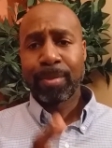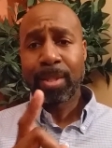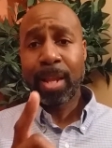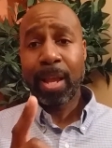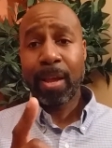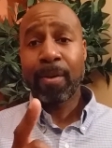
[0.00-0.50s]

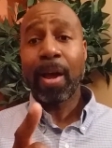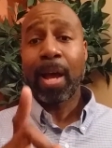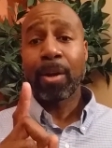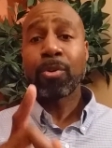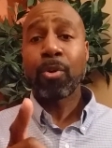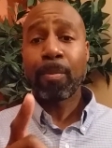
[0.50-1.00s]
Now,
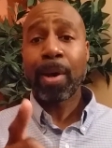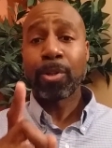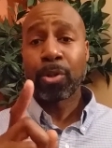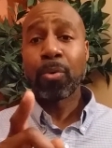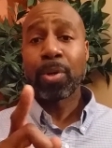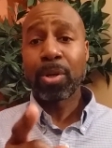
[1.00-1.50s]
I don't know
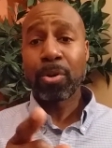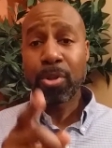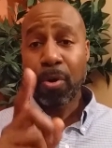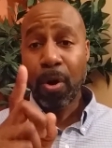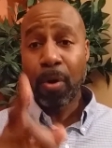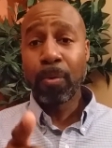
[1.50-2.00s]
about doing it on
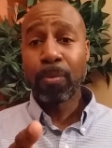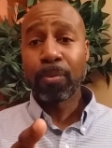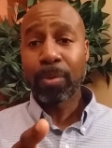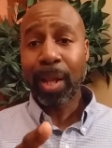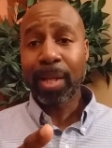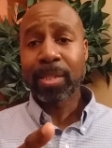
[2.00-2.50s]
your
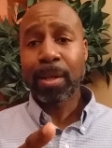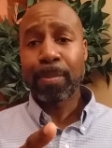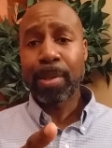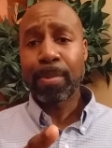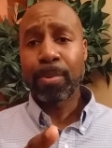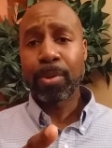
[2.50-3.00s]
own, like some
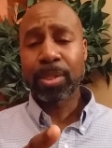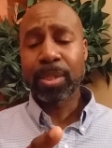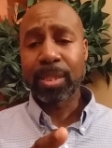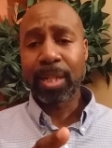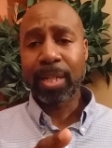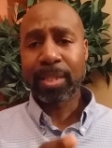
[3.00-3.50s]
people are
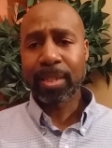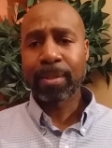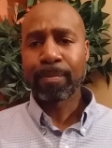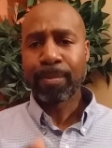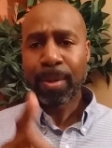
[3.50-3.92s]
suggesting,